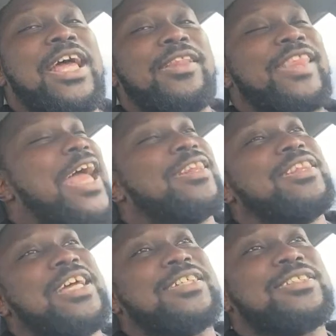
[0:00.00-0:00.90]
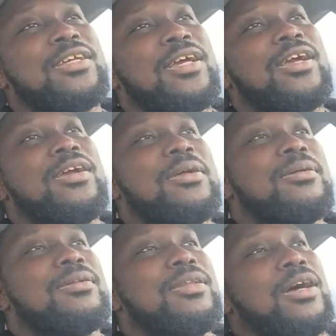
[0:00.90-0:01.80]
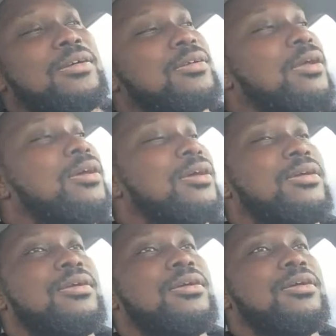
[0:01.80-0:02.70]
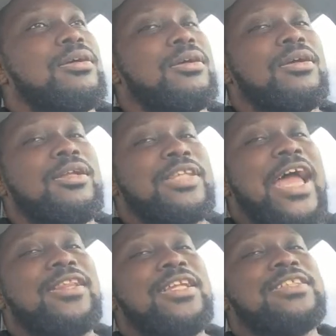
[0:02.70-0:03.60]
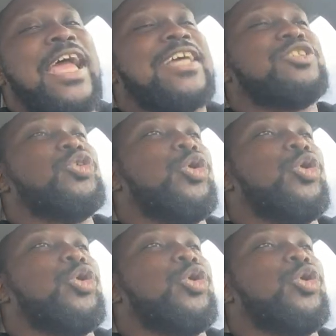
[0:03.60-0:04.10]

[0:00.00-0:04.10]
That list, look, that list has no